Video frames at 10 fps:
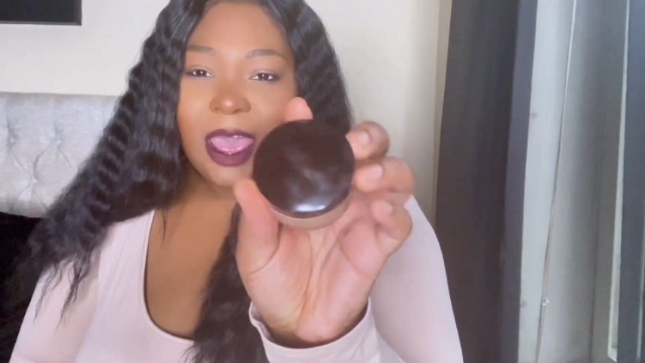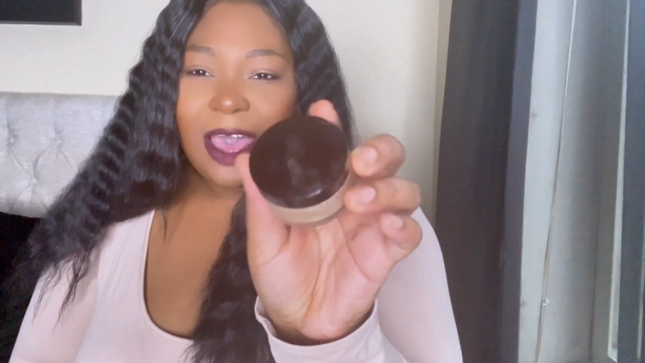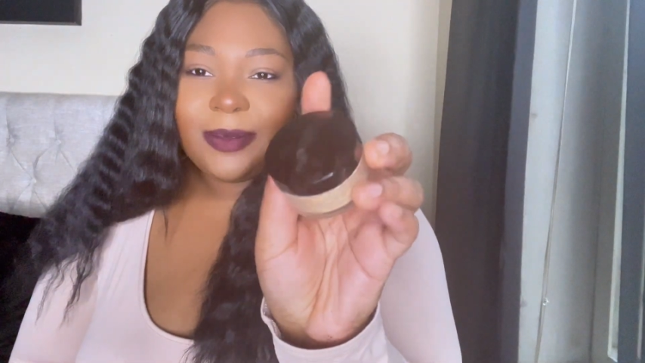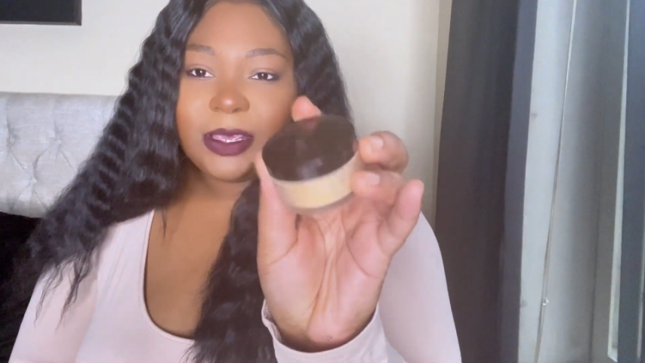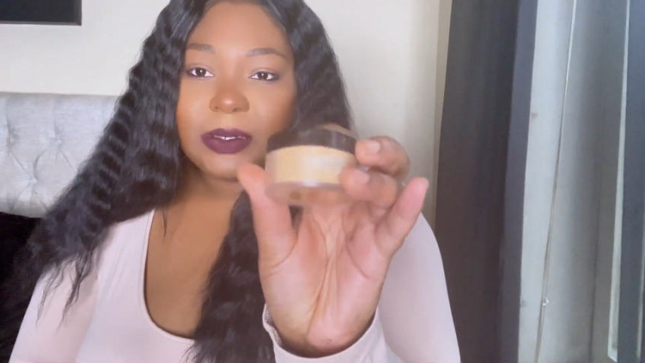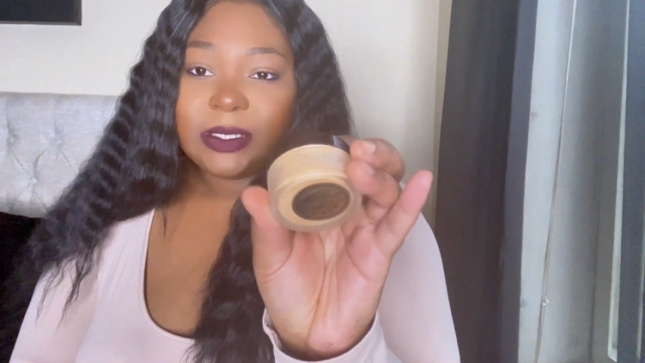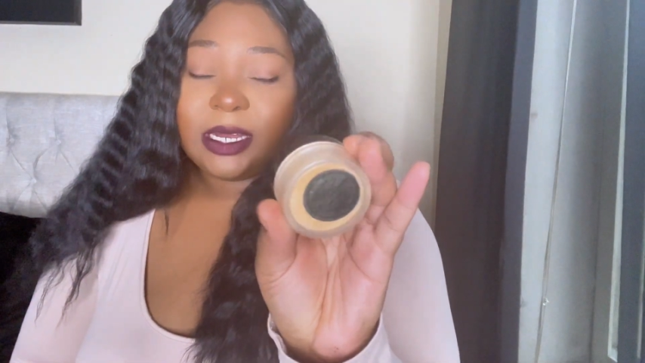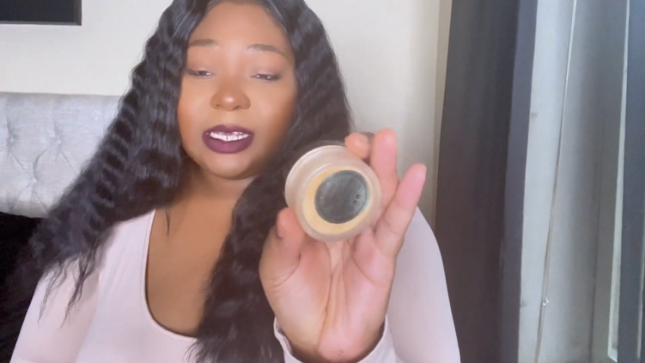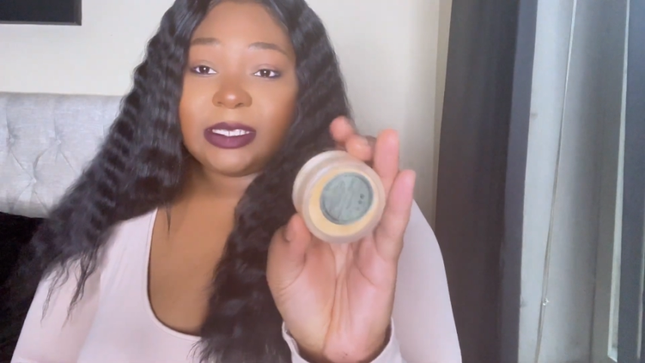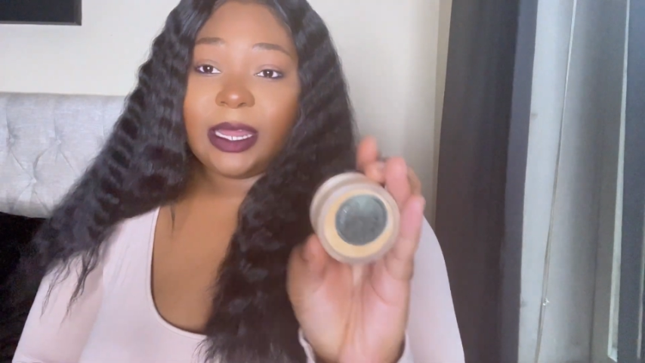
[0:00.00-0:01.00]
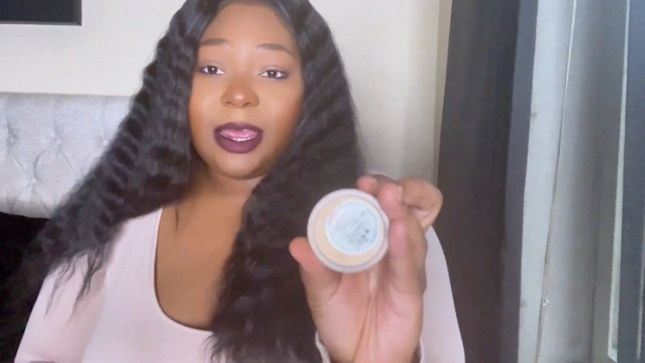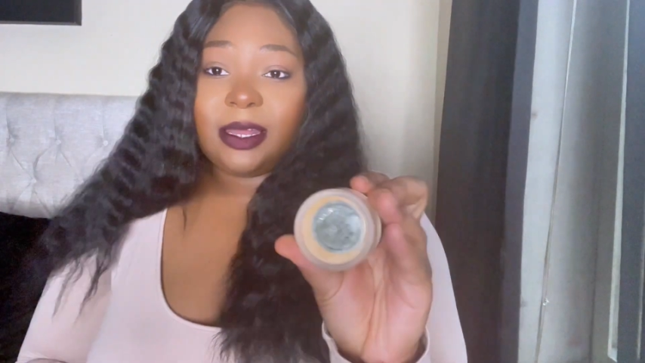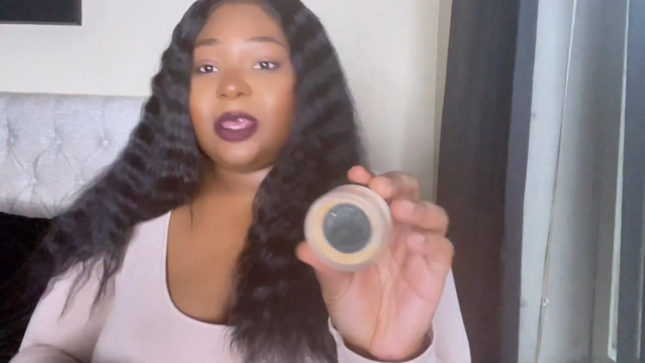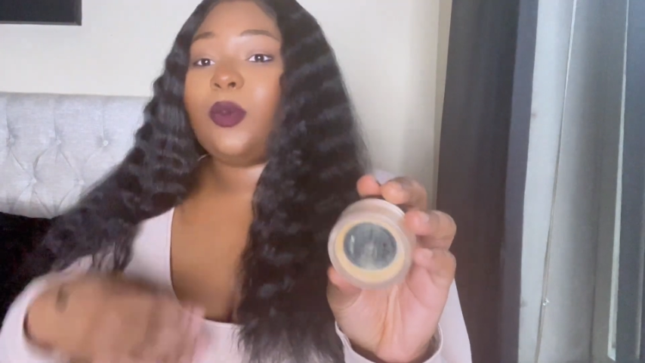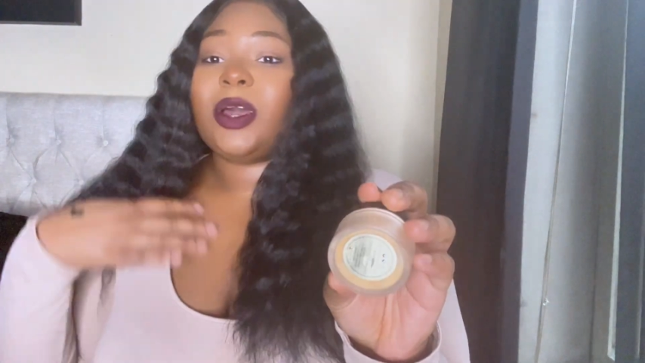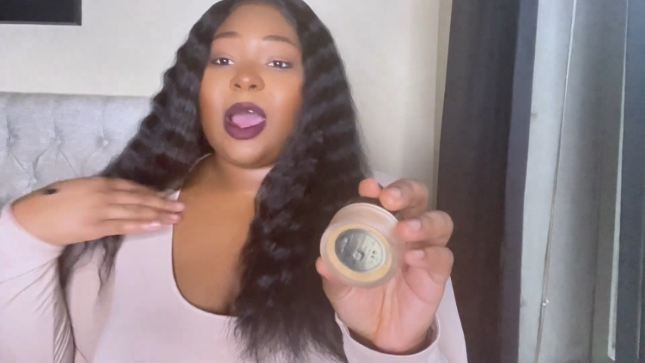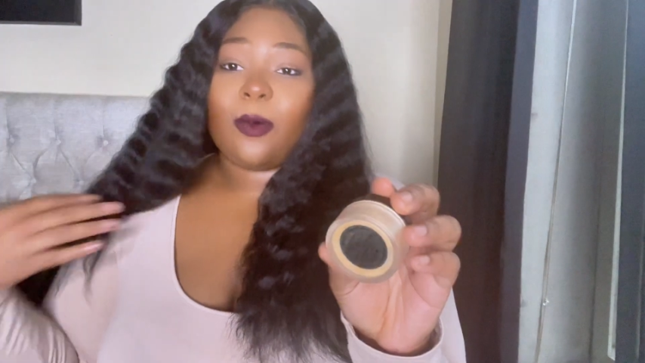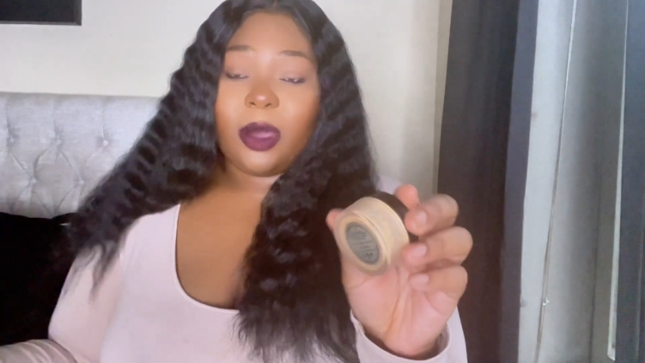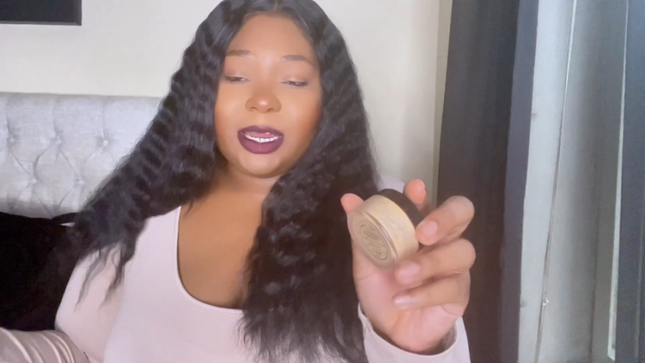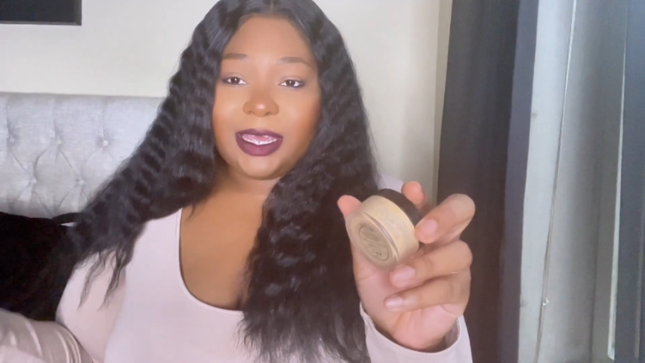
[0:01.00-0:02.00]
I've been using this lately when I
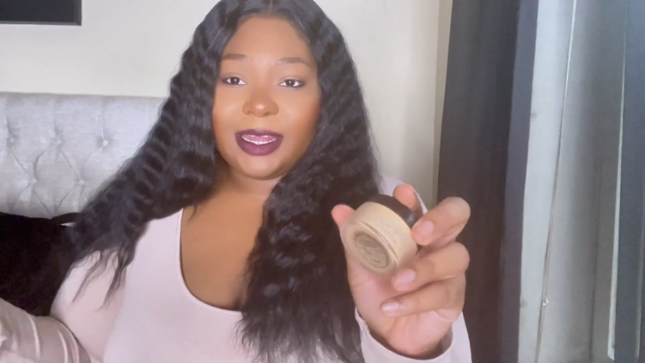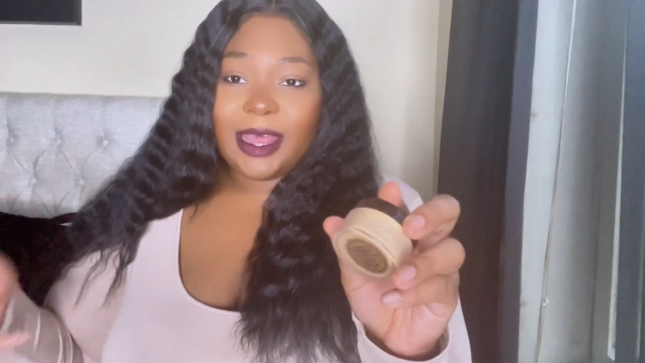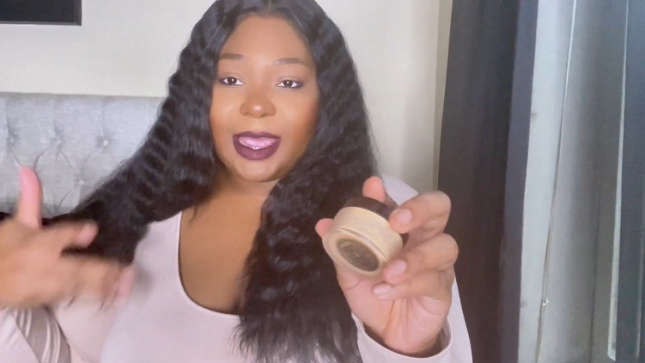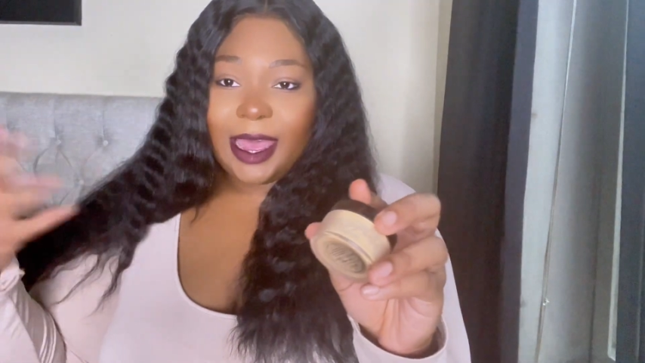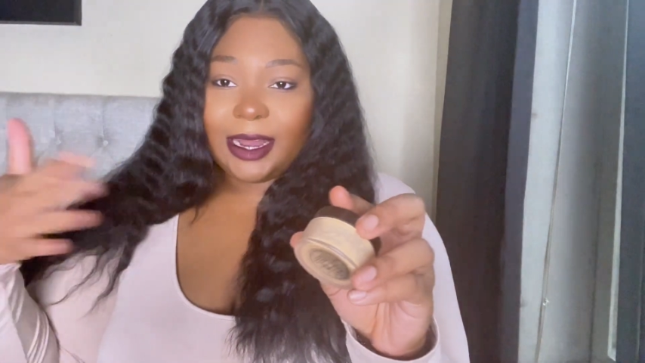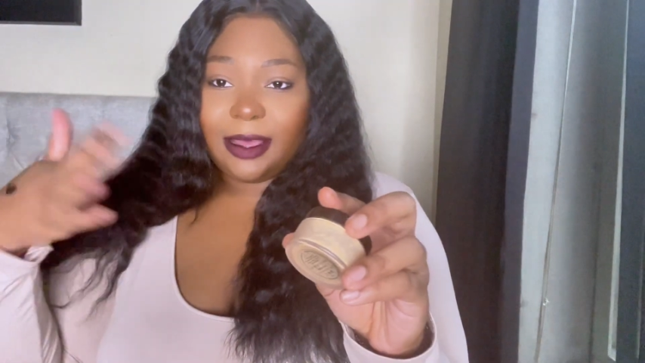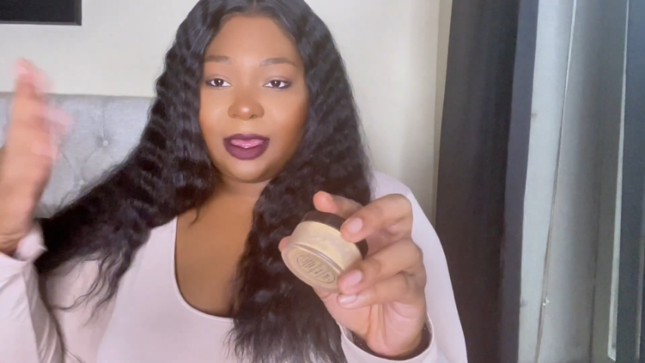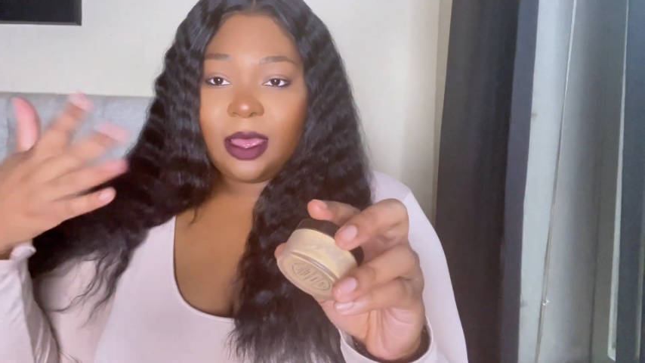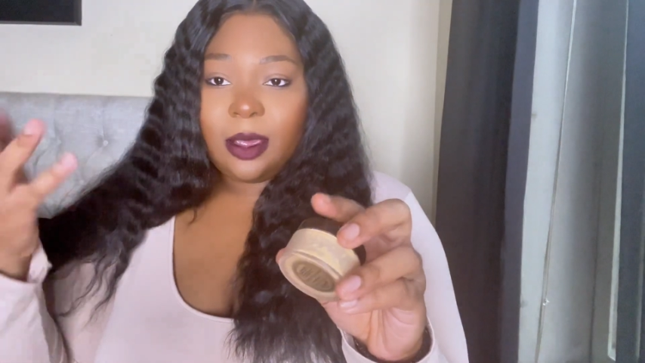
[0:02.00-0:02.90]
want to get that kind of